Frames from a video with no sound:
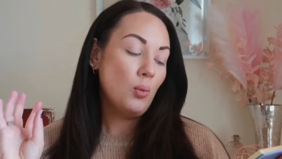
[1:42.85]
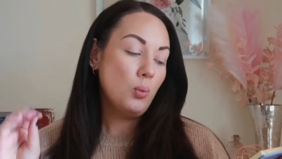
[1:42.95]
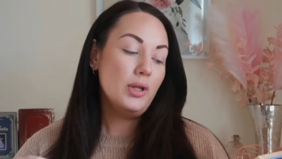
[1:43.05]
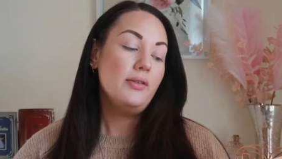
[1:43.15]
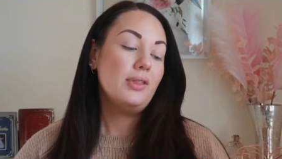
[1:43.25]

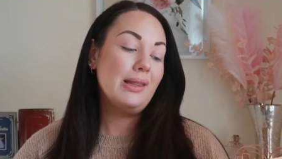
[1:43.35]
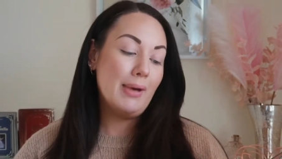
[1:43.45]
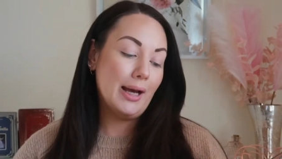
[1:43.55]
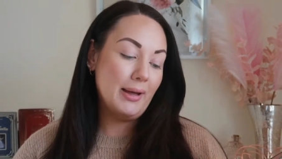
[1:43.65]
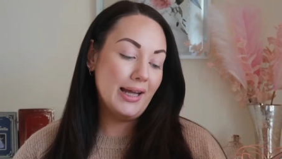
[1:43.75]
With the
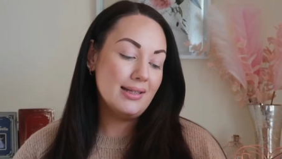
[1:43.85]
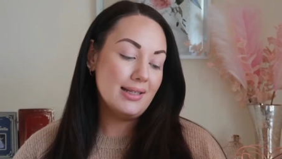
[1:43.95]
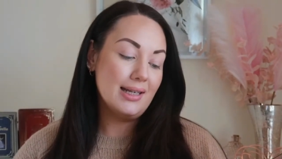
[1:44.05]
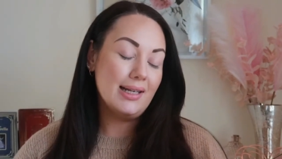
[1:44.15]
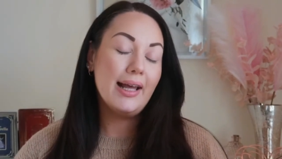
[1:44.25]
MAC Painter
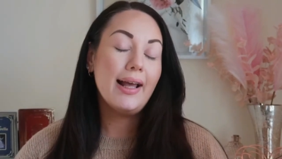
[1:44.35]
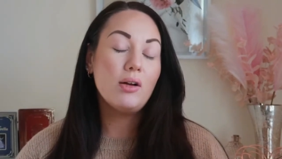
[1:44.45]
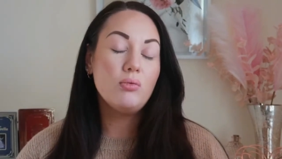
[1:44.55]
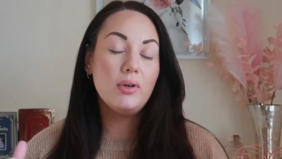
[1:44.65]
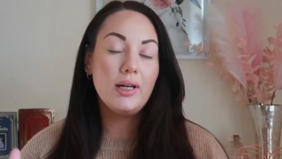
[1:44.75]
Lily, I
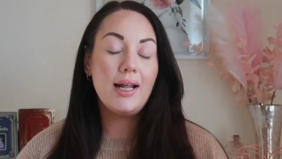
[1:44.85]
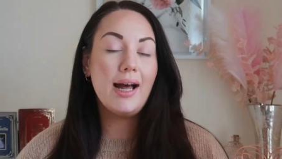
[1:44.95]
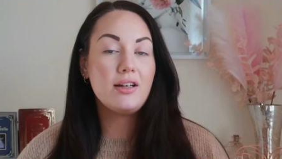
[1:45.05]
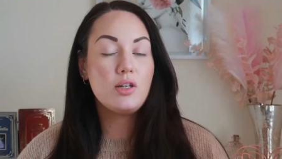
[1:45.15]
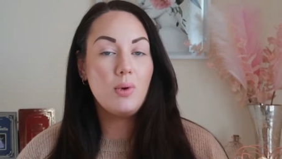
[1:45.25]
really
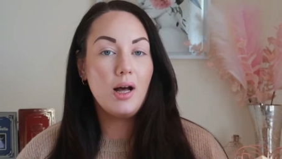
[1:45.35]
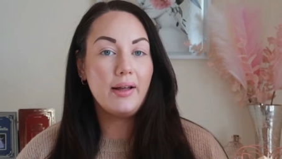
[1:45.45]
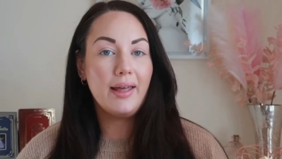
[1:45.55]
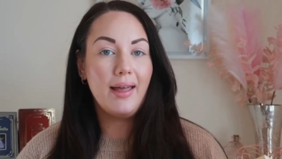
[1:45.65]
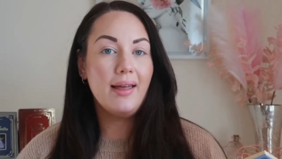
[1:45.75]
had to
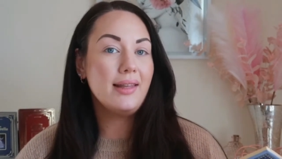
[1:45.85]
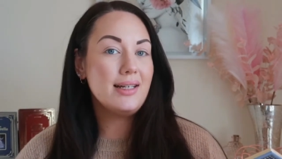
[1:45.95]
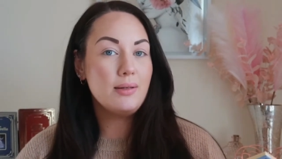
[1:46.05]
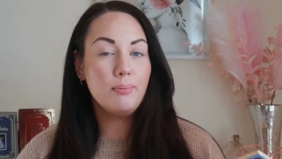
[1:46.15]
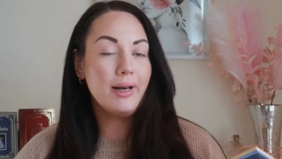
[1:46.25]
work at it and they
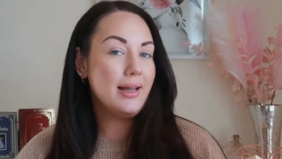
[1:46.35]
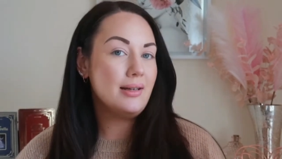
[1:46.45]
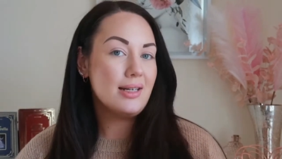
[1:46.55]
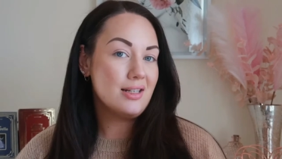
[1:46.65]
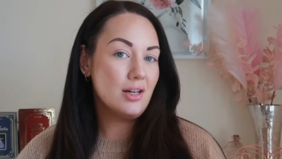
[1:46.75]
didn't
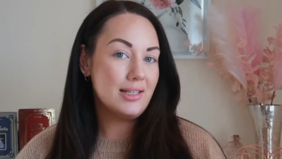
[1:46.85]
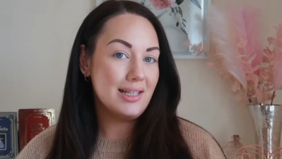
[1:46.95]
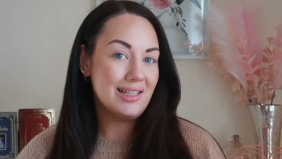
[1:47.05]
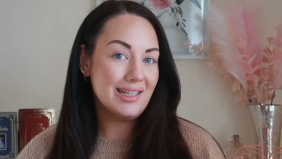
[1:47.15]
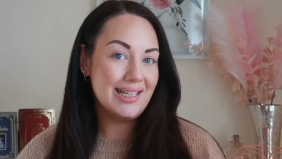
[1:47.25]
blend as nicely
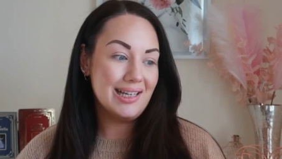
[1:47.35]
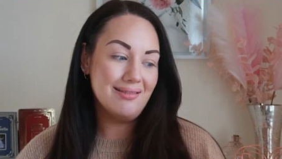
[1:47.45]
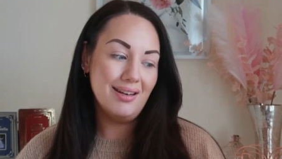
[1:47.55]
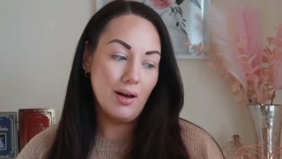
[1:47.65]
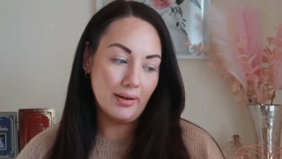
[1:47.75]
as I
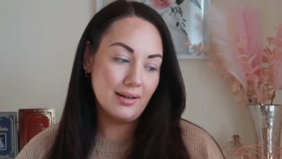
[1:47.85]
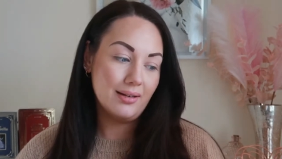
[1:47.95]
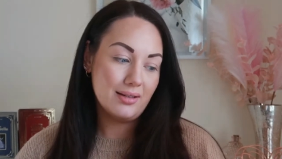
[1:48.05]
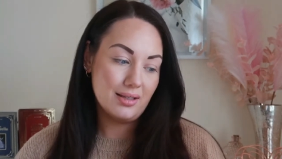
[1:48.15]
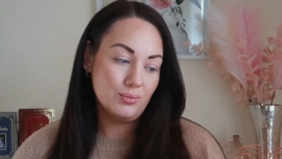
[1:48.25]

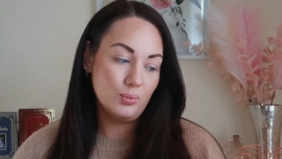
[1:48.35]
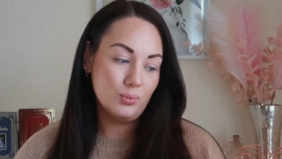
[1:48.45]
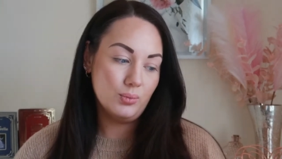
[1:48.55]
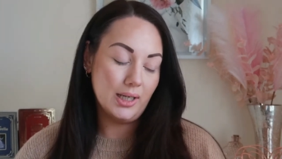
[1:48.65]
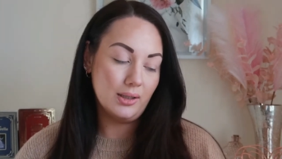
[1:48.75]
liked,
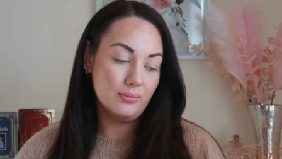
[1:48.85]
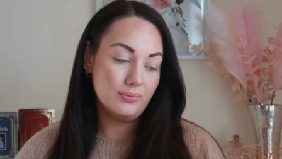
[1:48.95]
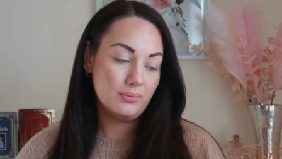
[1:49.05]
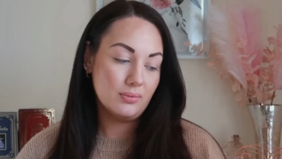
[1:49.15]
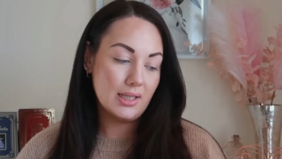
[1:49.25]
well,
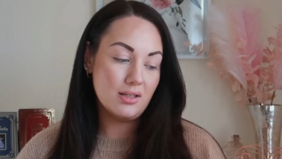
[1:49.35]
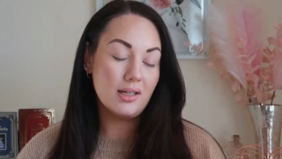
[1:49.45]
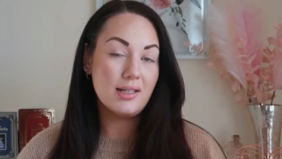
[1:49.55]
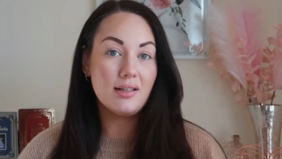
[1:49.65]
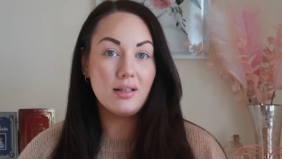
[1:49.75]
as
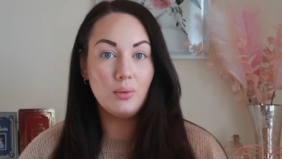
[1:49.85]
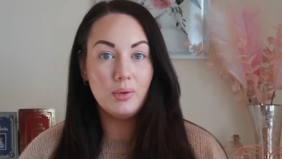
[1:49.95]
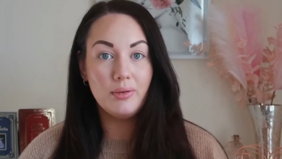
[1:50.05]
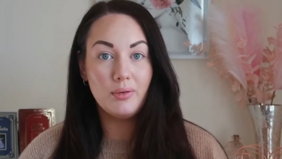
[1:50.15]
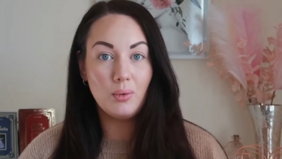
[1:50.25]
nice as I would
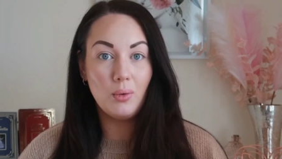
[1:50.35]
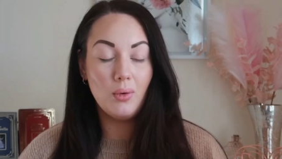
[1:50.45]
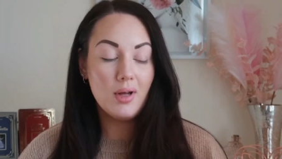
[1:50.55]
have thought.